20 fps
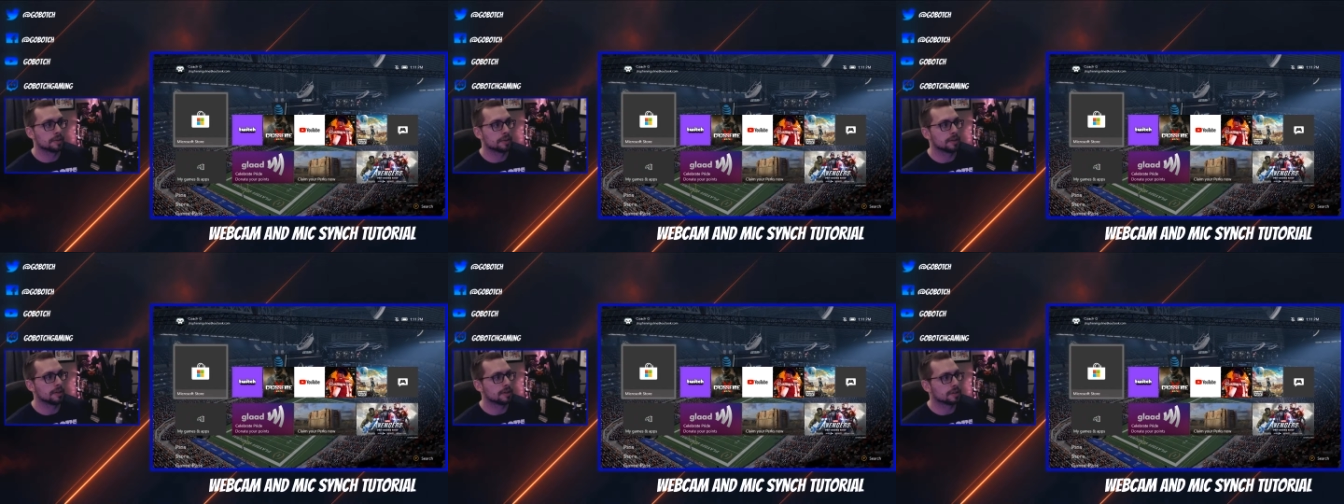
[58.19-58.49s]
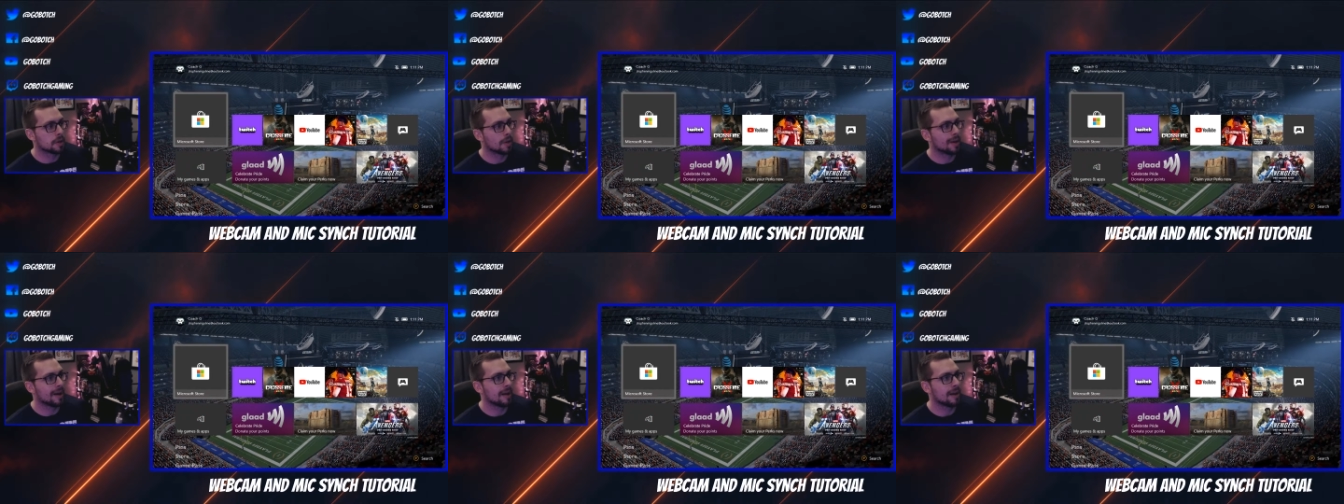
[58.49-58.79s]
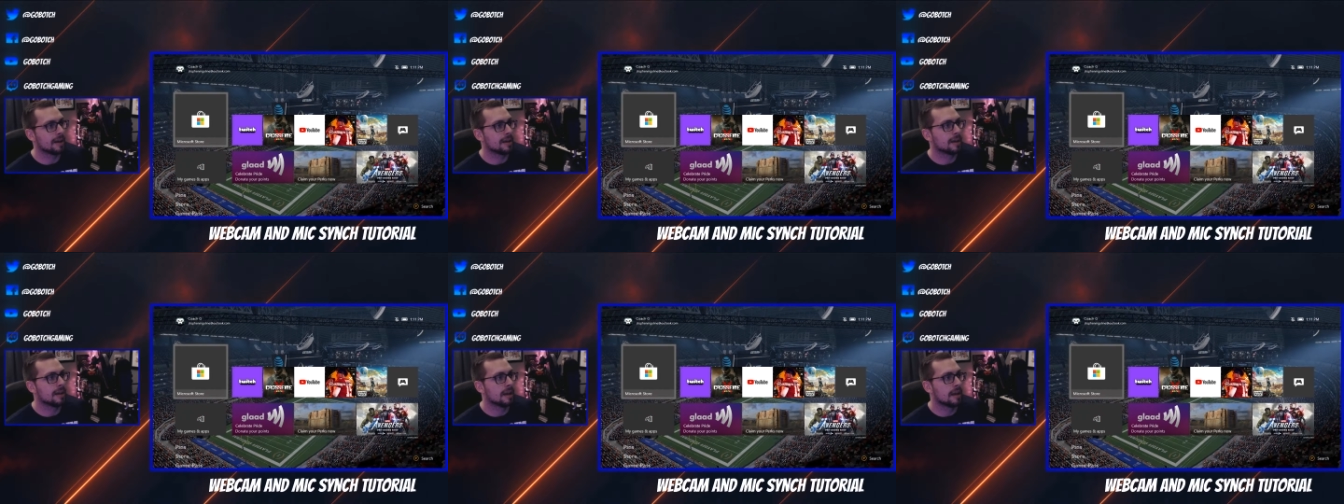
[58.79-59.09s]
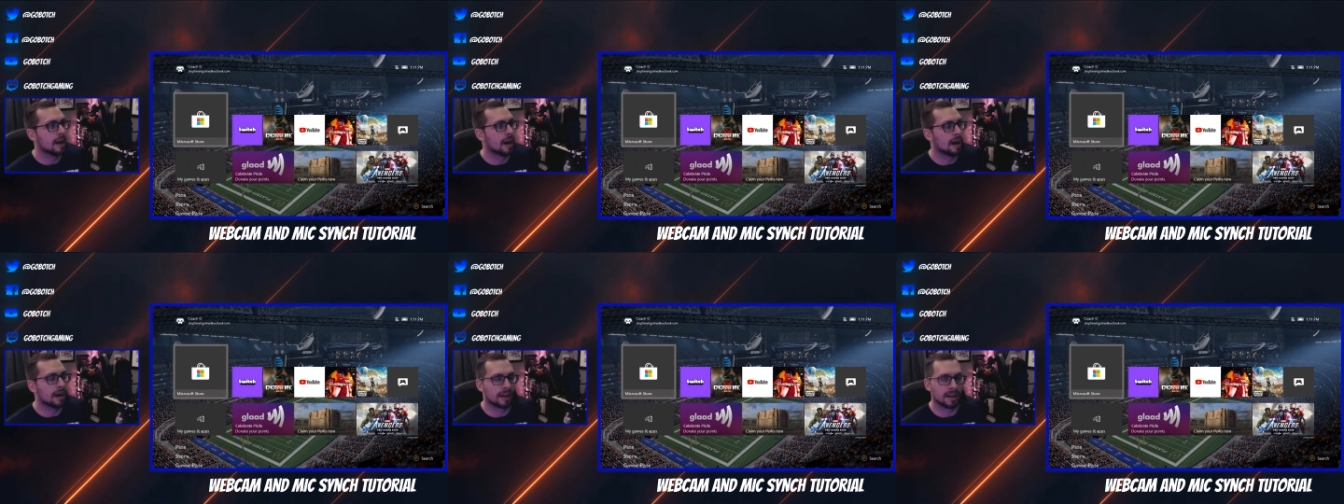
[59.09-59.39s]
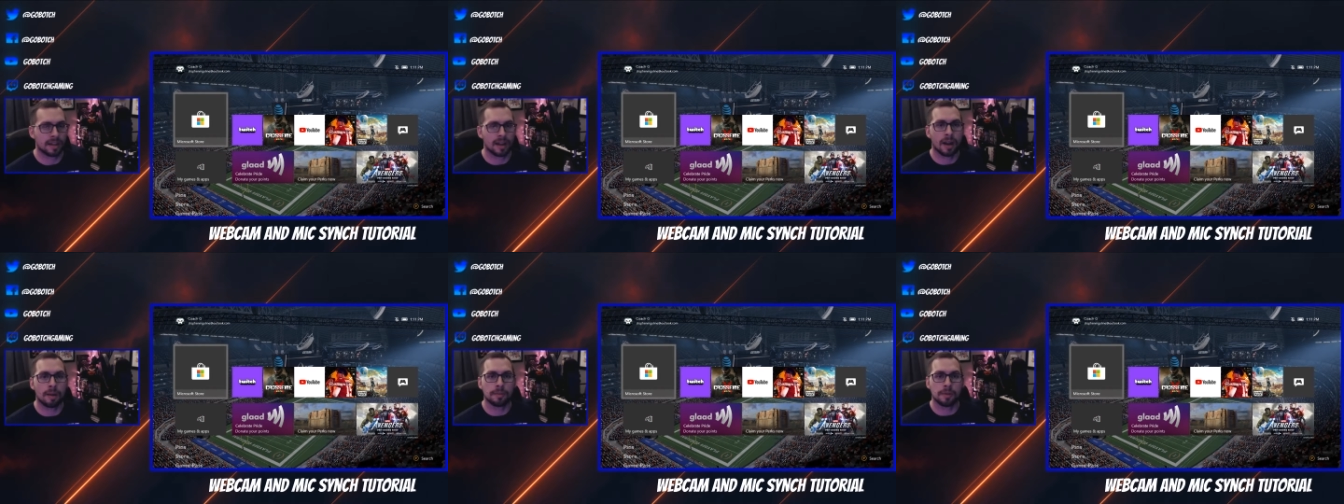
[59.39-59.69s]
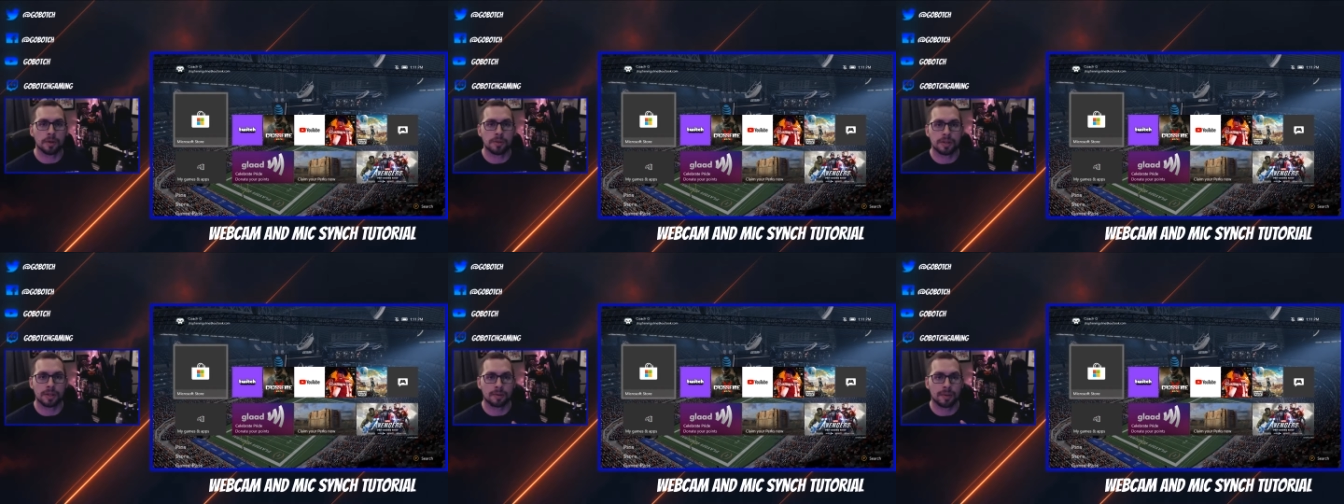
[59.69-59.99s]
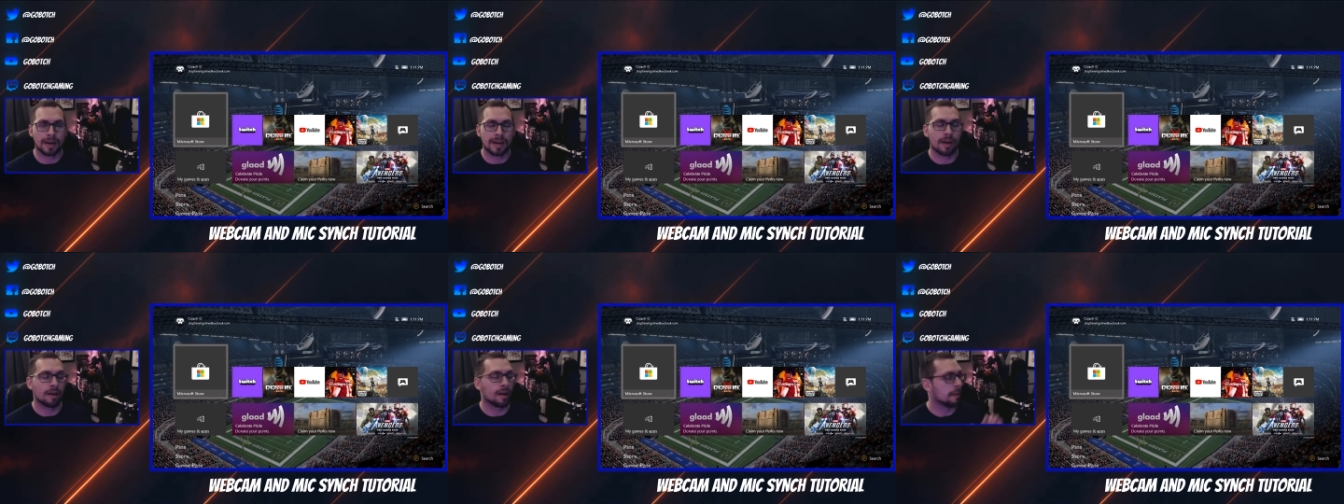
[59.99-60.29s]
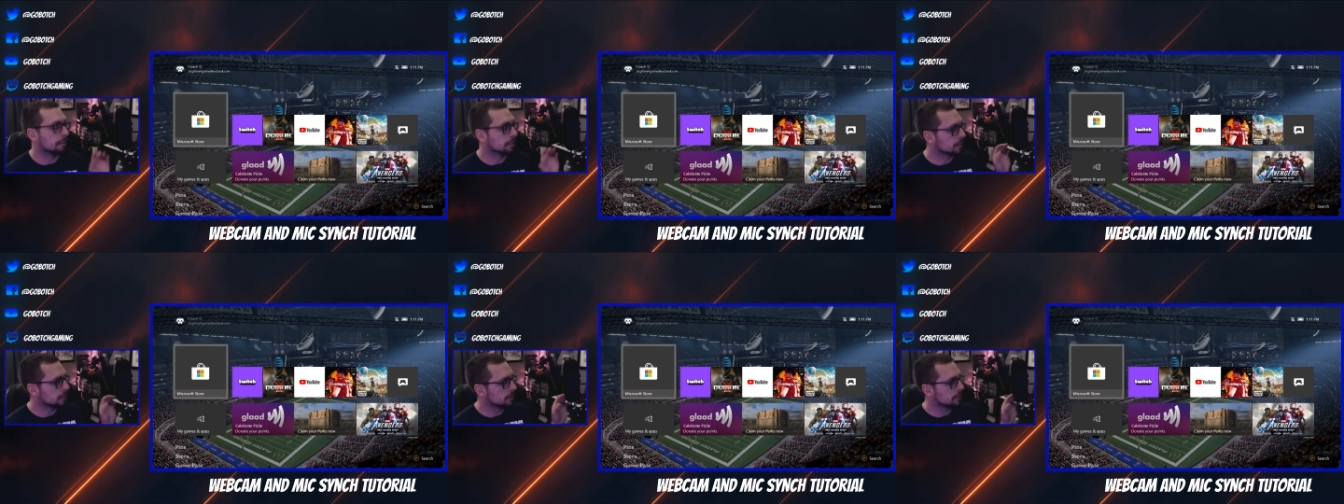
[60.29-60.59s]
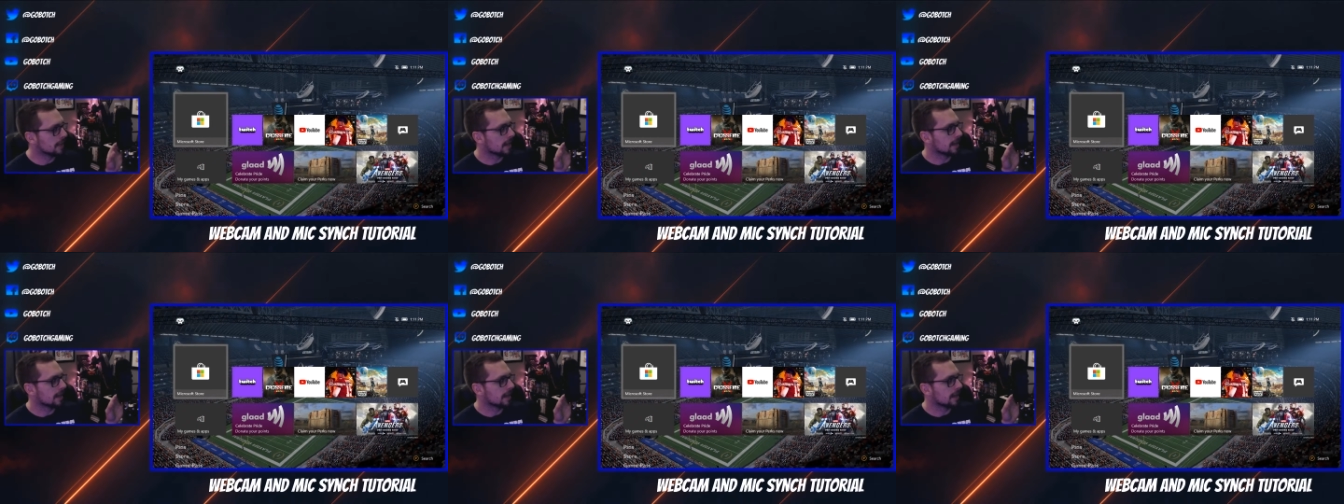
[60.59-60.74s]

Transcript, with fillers: So let's go ahead. Uh, again, I'm using right now a Blue